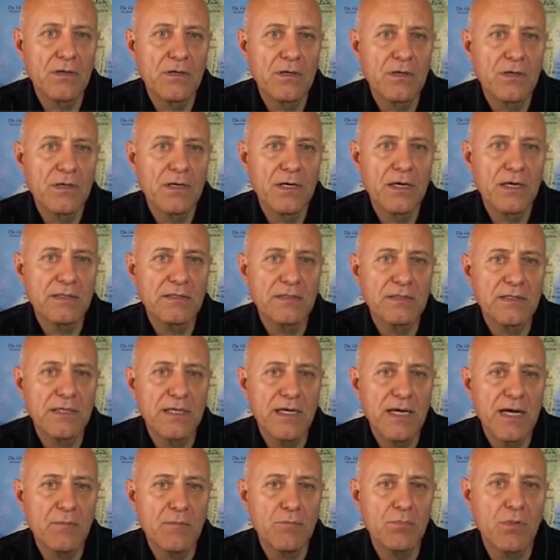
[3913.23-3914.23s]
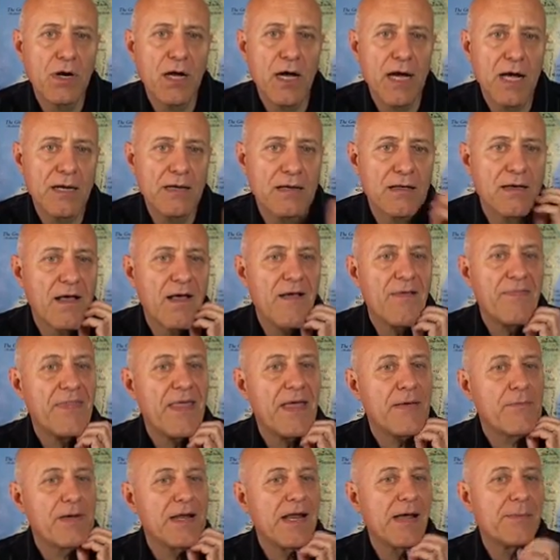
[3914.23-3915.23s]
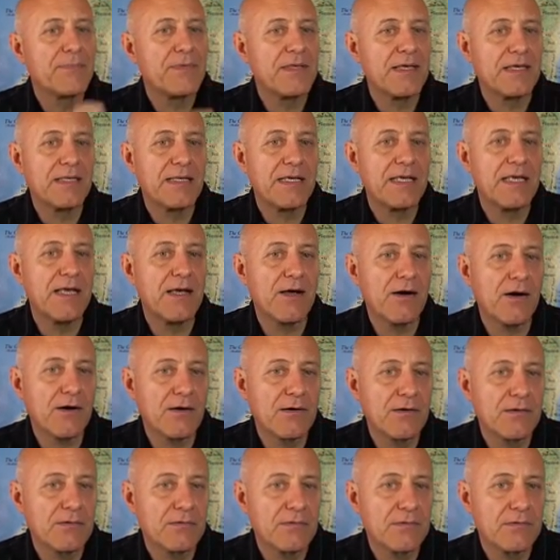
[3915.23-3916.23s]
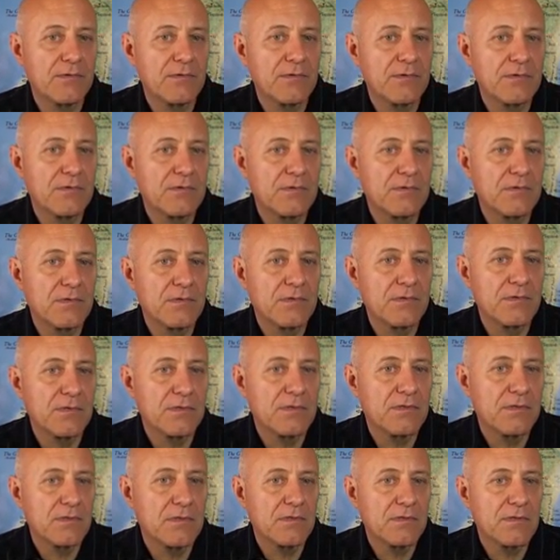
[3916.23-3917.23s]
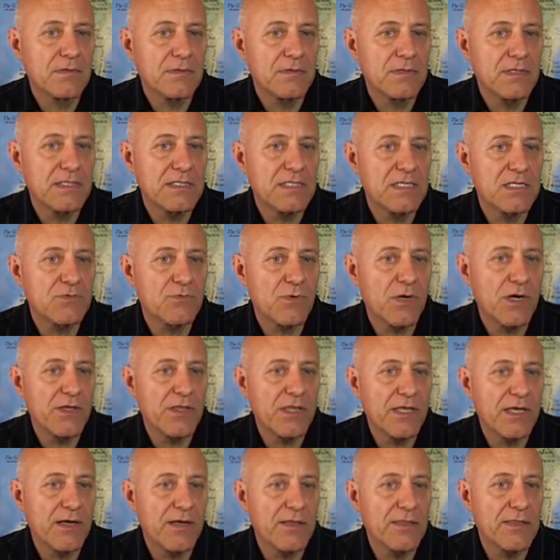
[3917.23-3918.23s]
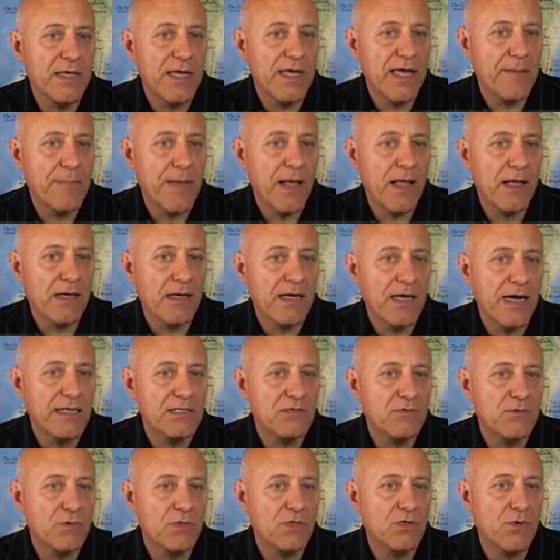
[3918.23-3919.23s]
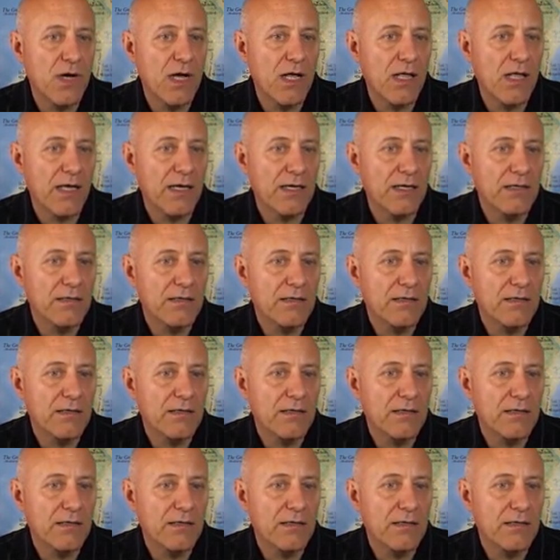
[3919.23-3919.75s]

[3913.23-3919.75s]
I see Hebron. They went up into here. This is where the Amalekites were dwelling.